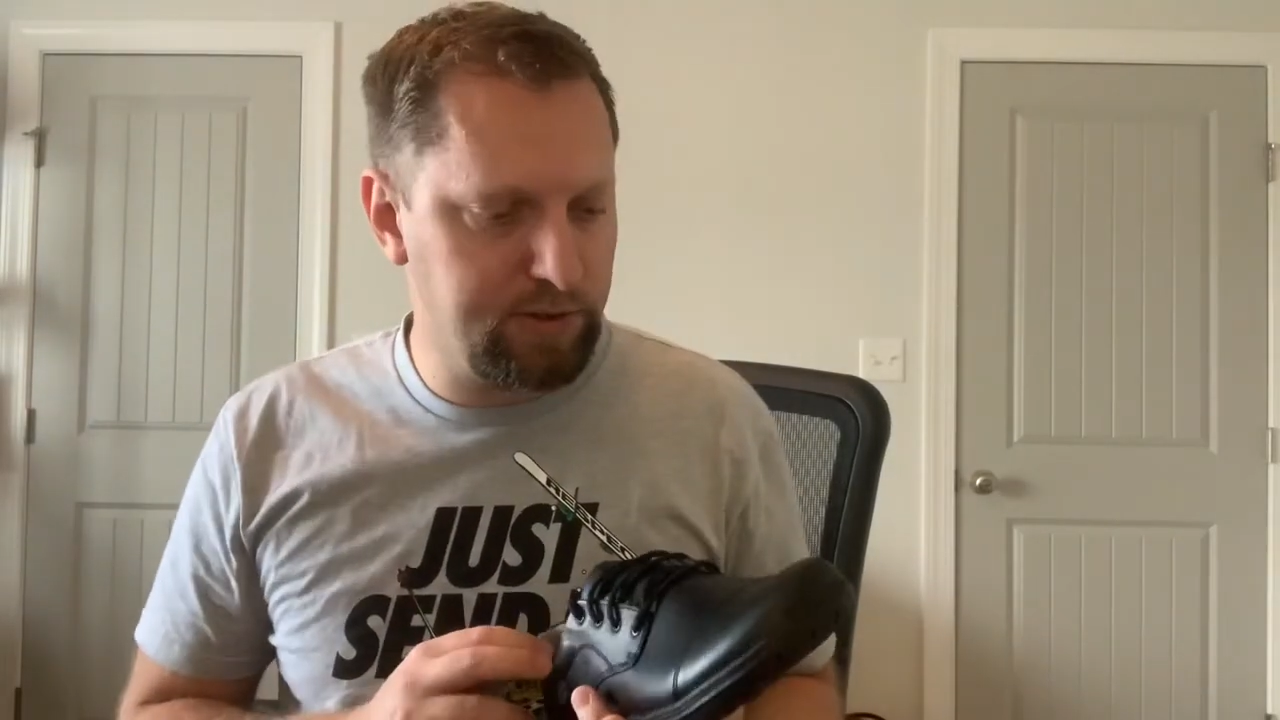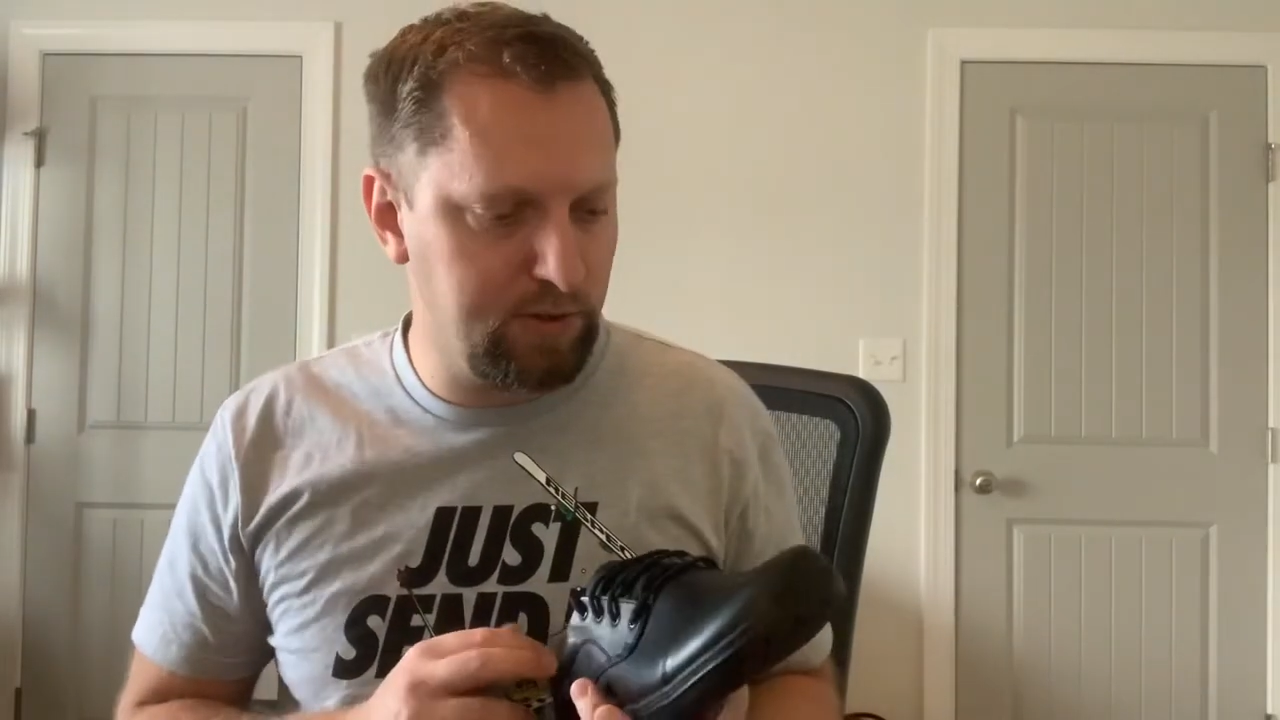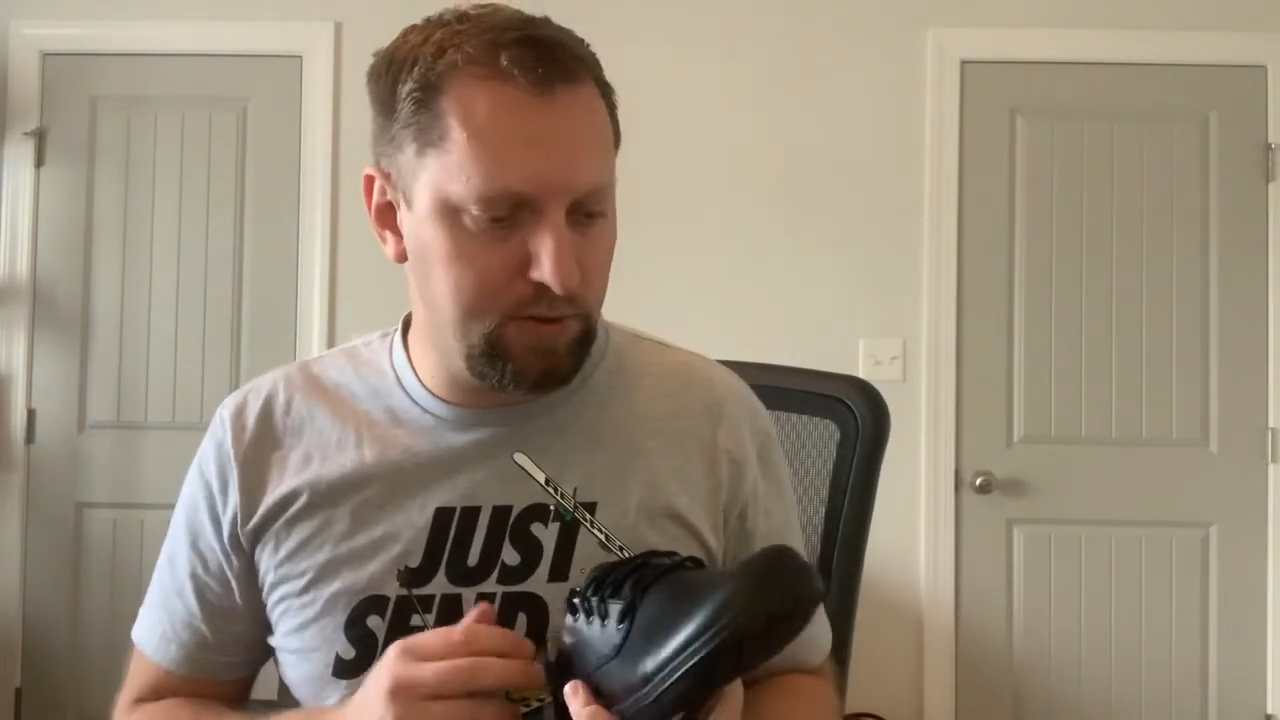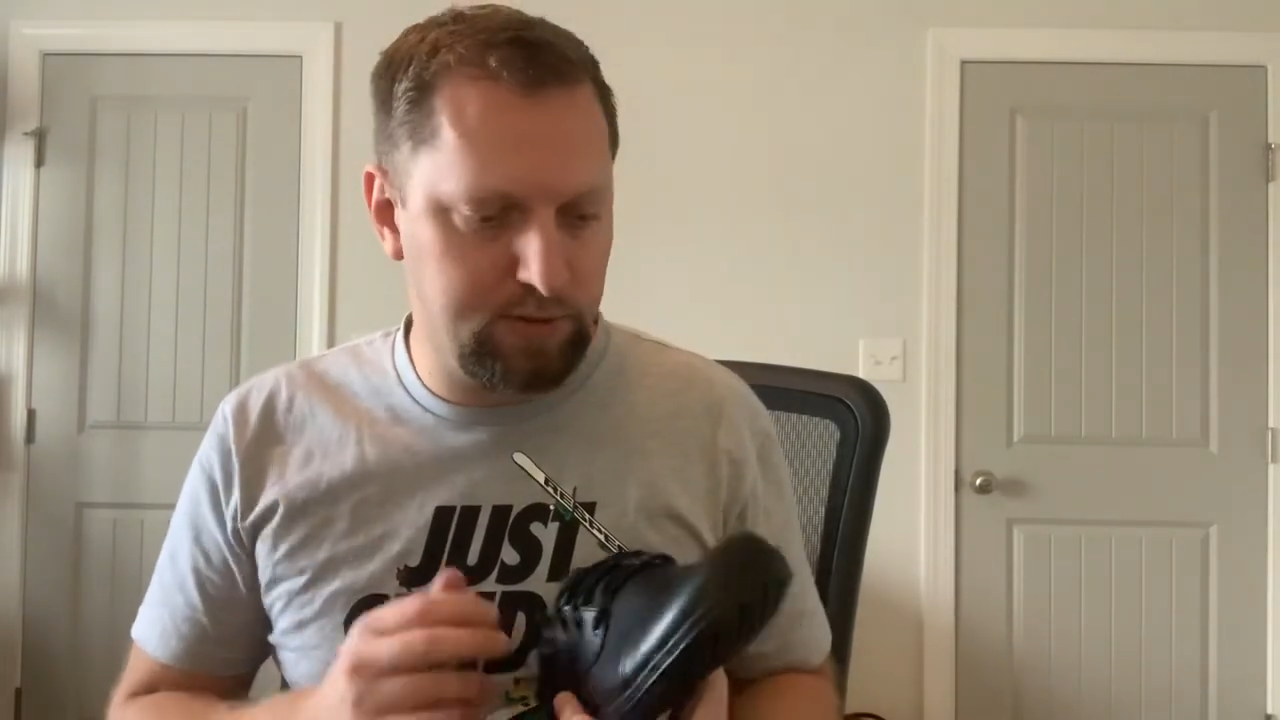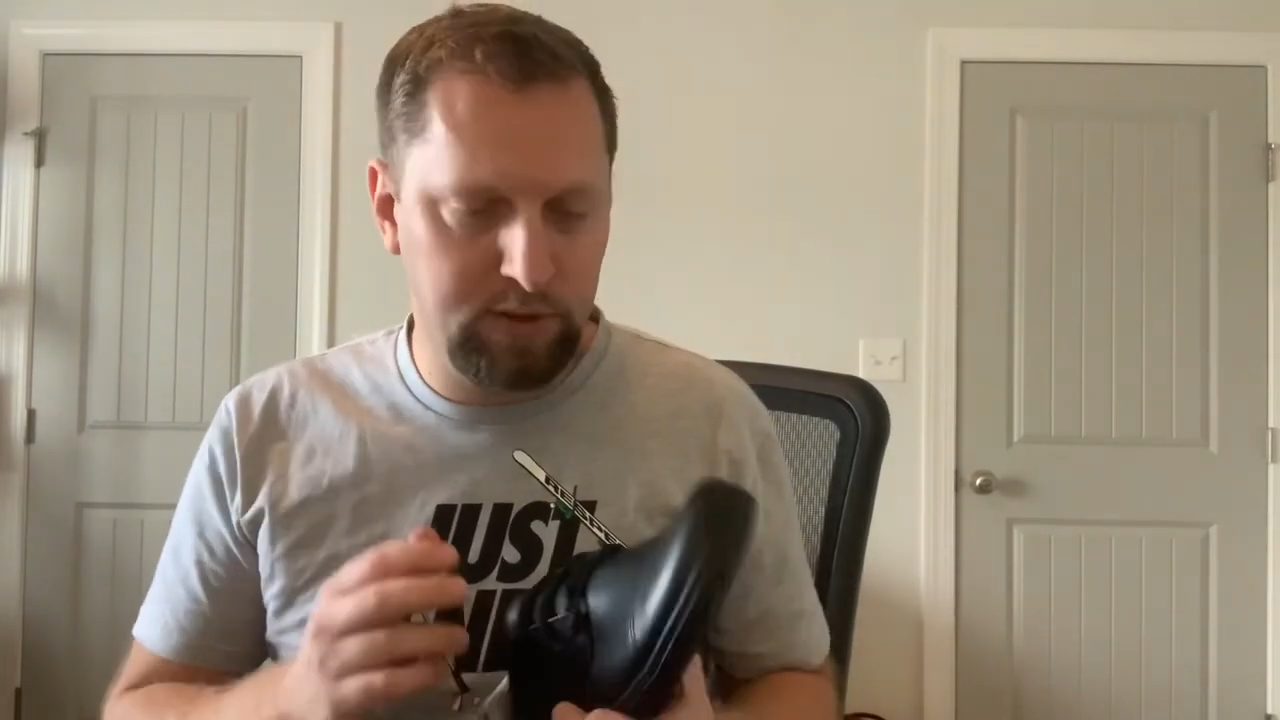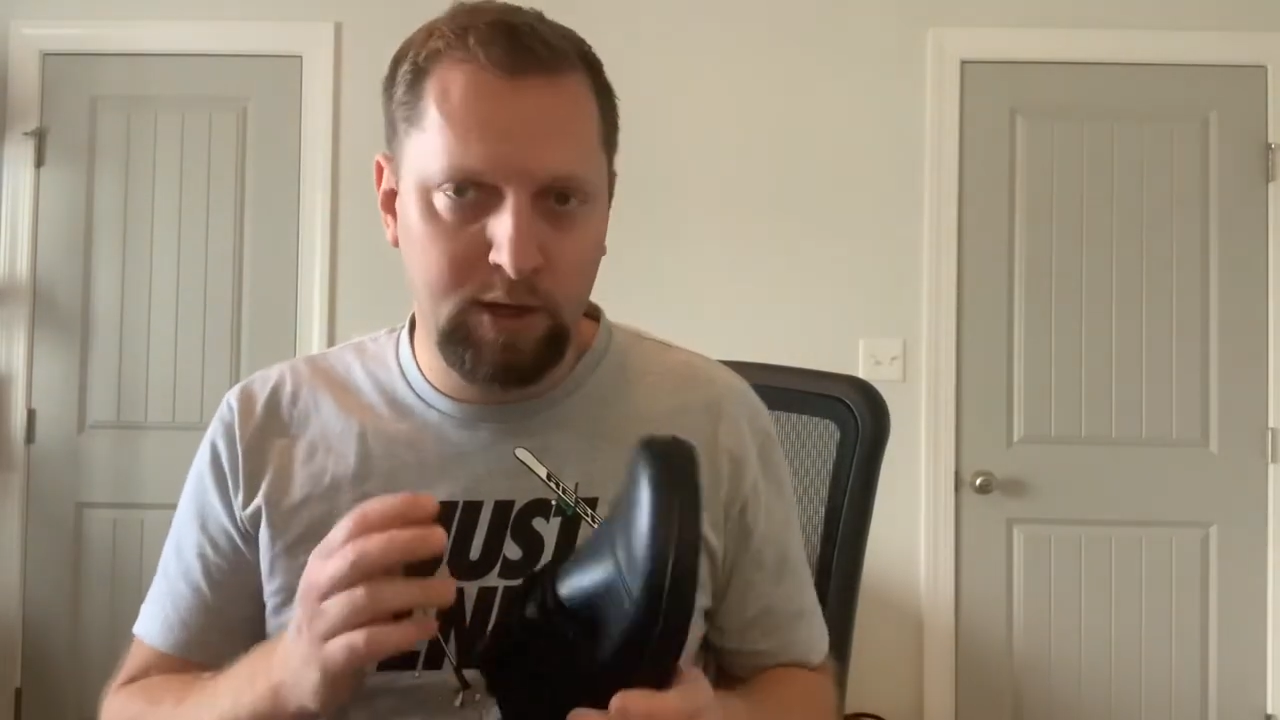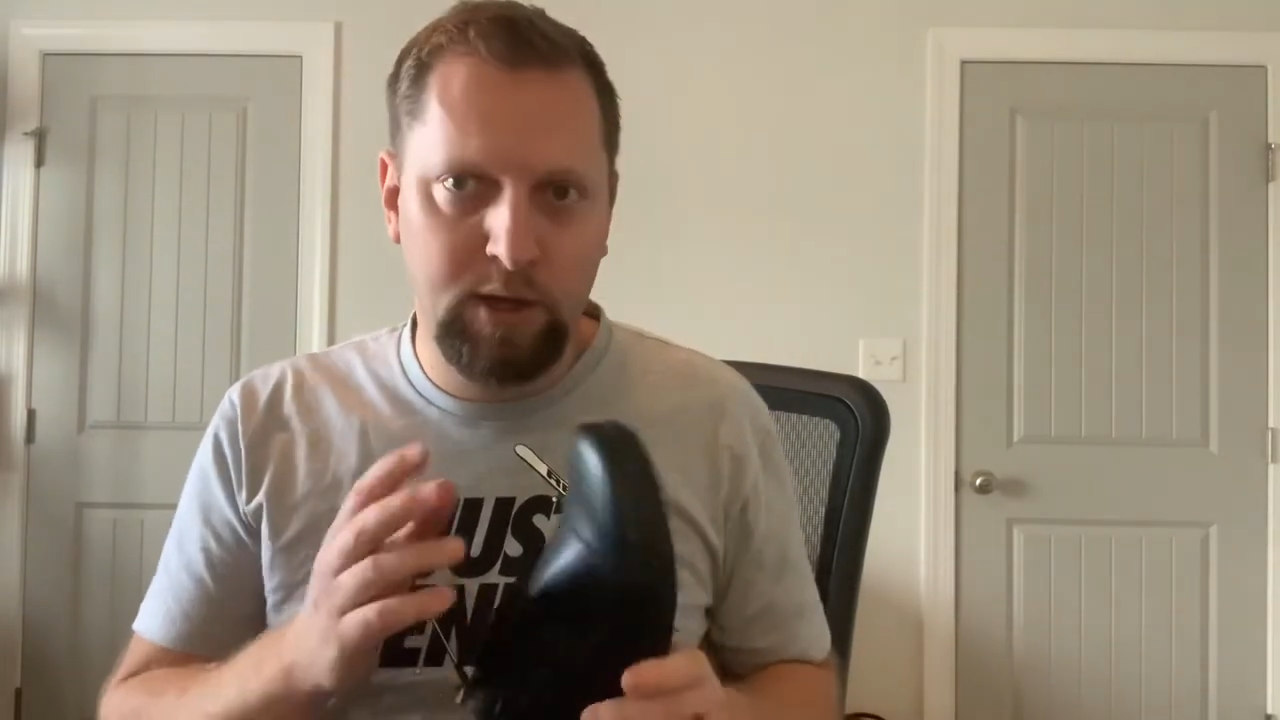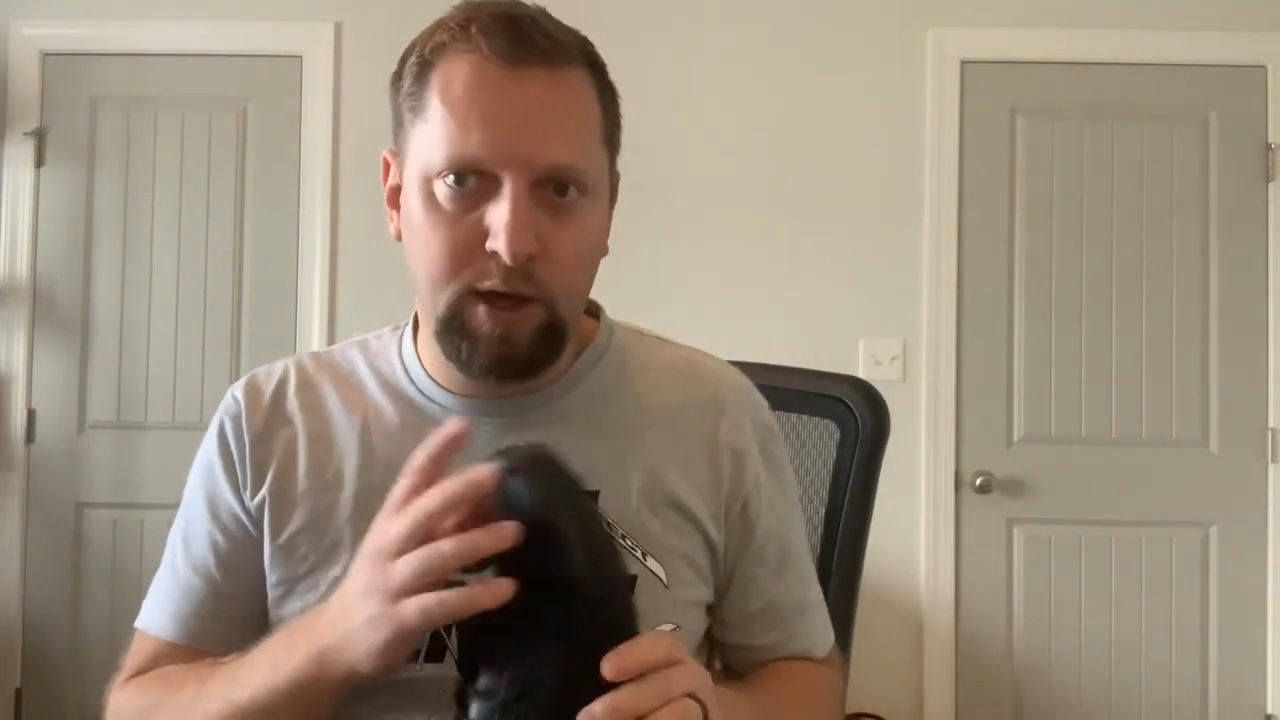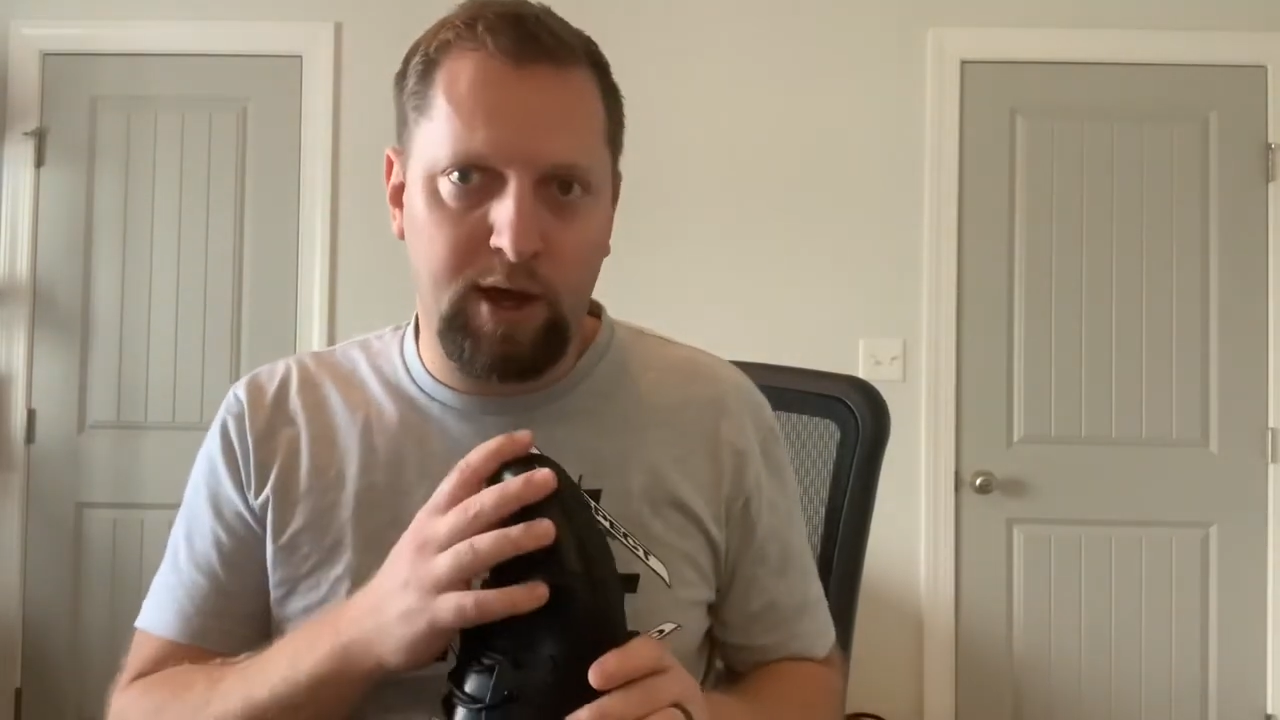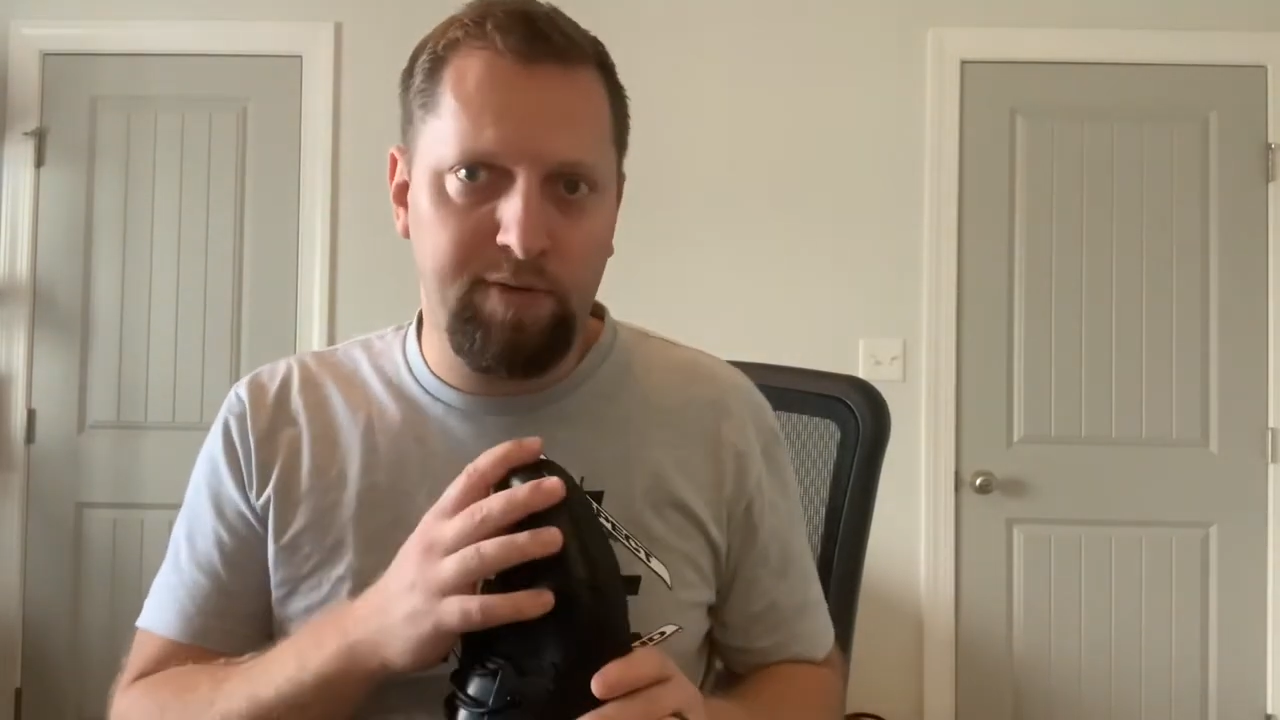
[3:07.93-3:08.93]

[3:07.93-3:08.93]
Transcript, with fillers: So it's, I